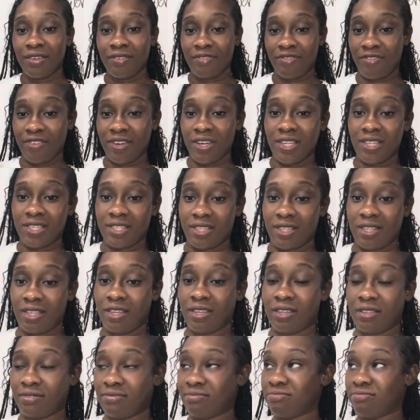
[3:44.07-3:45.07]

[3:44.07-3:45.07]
for this thing.